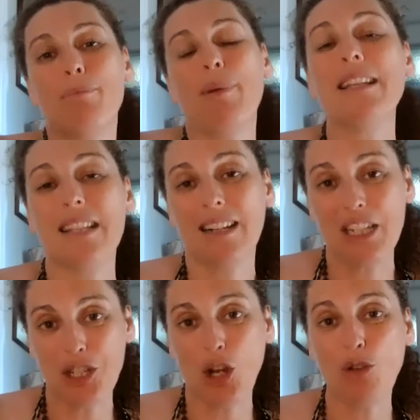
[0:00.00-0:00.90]

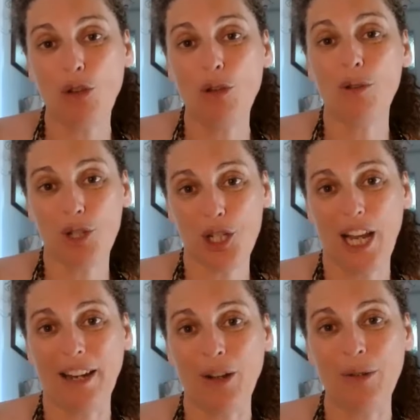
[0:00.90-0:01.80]
basically show you your
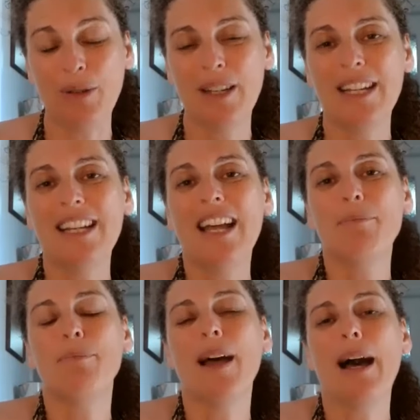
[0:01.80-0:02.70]
shadow,
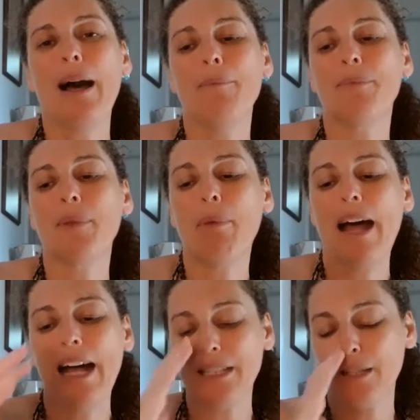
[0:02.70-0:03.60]
um, the
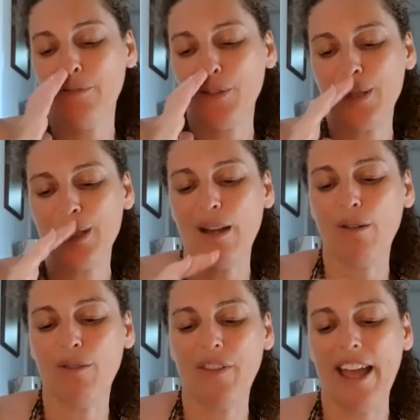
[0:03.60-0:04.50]
parts of
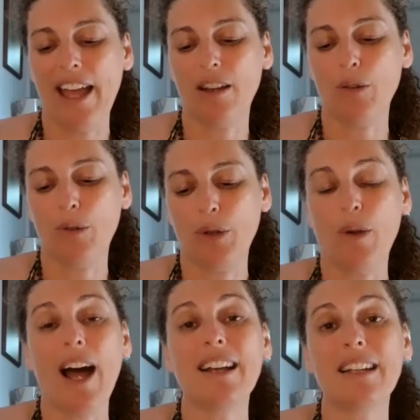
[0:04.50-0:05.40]
yourself that, or
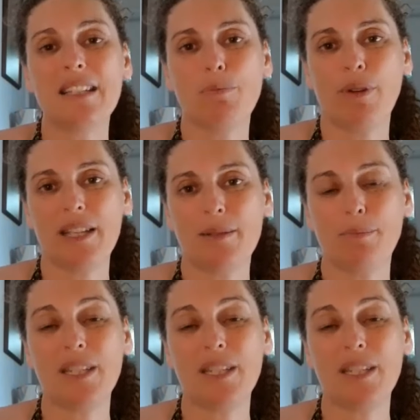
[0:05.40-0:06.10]
your unexpressed